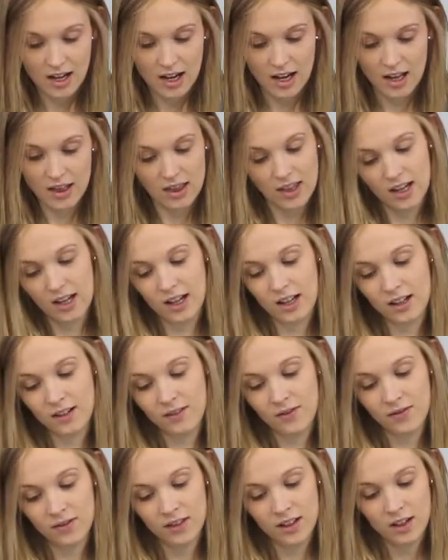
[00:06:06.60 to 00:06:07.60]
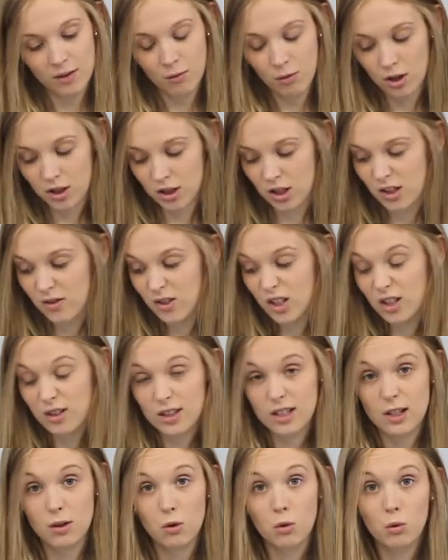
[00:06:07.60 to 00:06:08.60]
And then, once you've
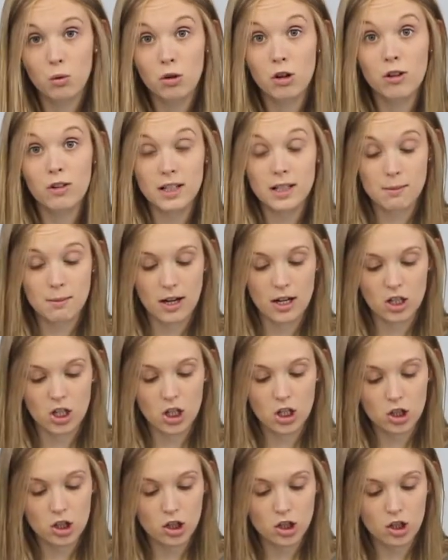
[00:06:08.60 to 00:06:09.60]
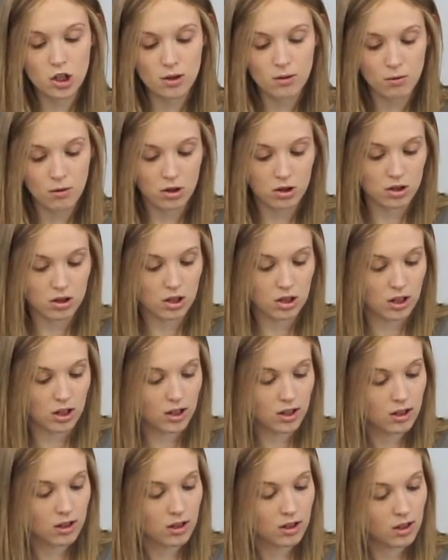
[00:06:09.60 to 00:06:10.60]
used it all, or as much as you want
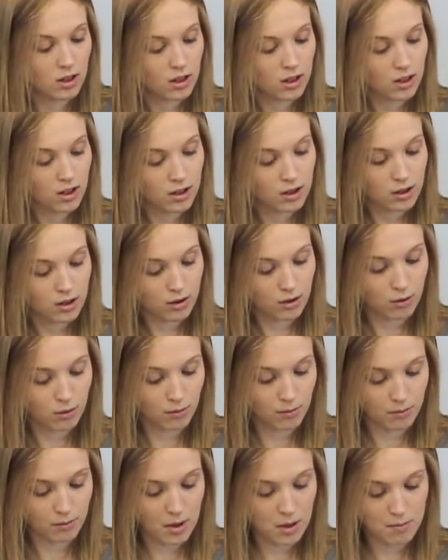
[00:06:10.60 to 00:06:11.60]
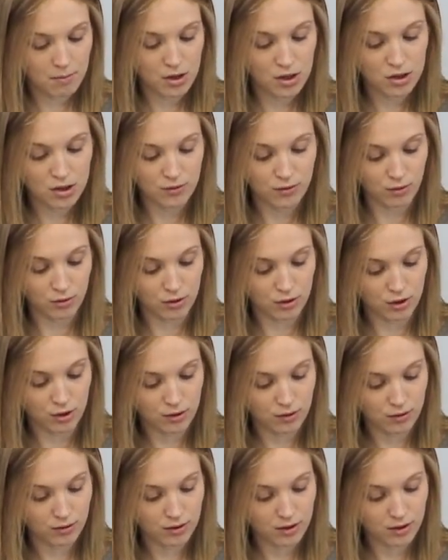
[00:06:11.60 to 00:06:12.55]
to, oh, my blue's fallen off.